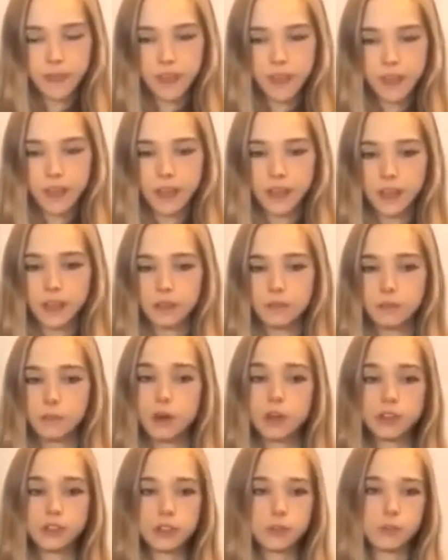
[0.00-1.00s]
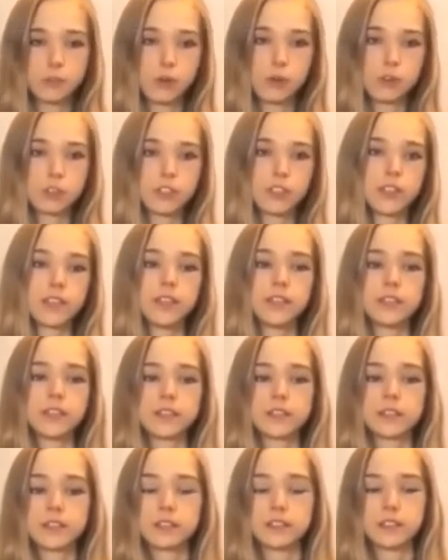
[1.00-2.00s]
and most importantly, it
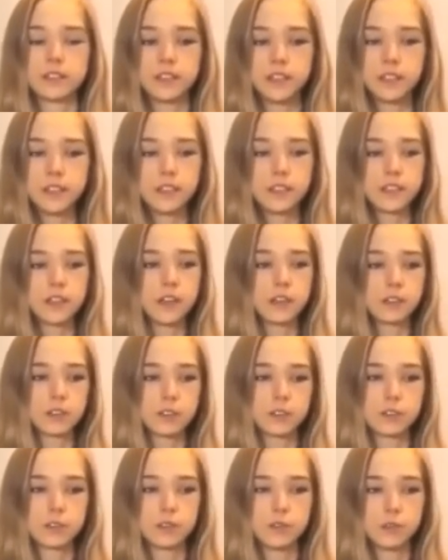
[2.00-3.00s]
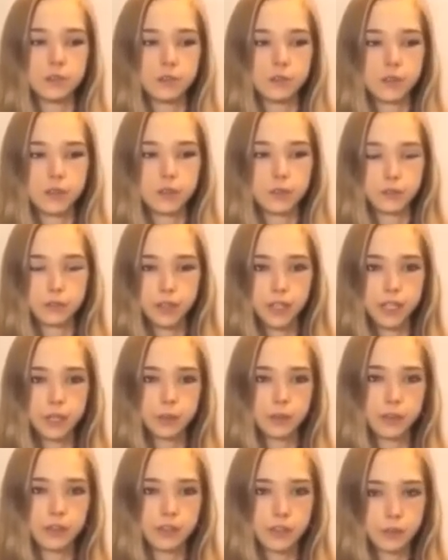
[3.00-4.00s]
is an insult to the freedom
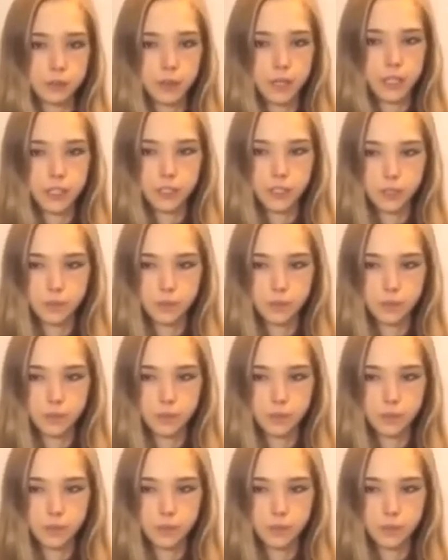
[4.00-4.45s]
of speech.